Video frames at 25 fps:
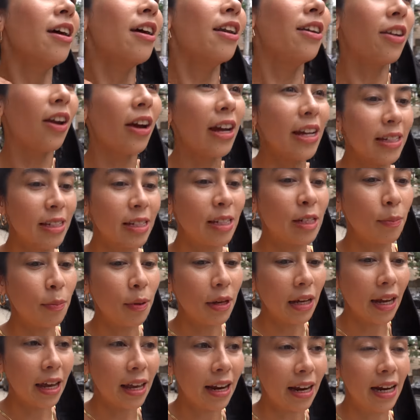nice to
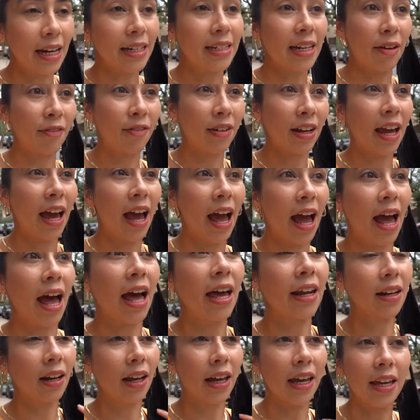be in, and it definitely
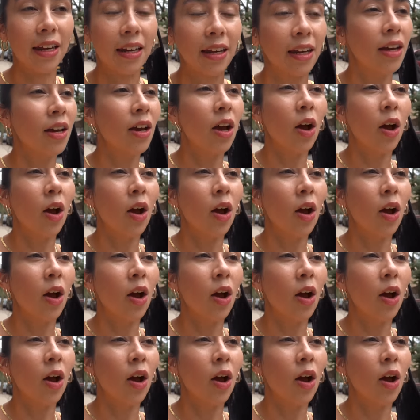had like